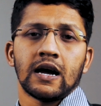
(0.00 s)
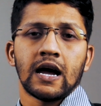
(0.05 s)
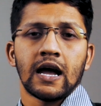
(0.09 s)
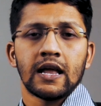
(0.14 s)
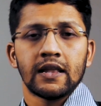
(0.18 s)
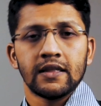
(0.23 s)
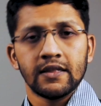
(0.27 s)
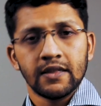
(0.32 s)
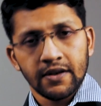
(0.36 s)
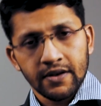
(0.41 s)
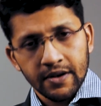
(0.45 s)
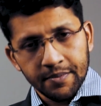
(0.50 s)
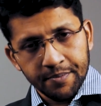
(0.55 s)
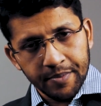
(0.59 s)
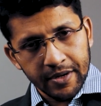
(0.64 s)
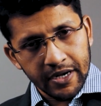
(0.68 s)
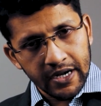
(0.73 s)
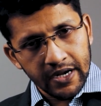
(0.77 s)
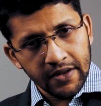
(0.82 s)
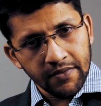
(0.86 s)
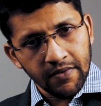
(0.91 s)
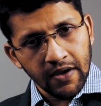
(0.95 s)
and the
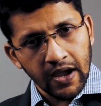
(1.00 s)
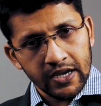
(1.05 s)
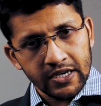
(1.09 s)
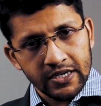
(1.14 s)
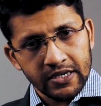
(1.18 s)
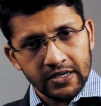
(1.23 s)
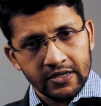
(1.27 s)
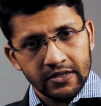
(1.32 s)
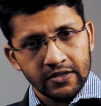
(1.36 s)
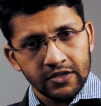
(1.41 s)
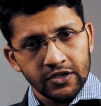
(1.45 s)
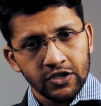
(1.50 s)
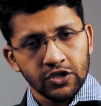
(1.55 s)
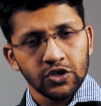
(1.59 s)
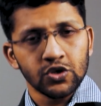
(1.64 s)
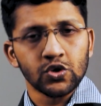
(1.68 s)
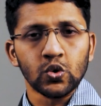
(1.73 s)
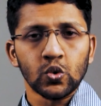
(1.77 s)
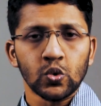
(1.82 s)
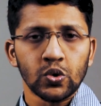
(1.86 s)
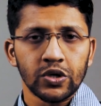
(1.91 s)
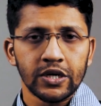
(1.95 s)
repetitive action, your
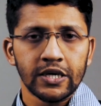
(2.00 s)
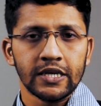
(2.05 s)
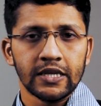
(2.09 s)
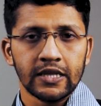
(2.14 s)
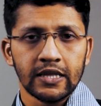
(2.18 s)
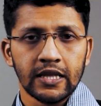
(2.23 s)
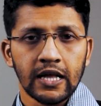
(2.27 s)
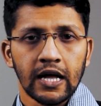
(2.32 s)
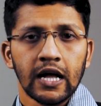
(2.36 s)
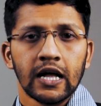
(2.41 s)
routine.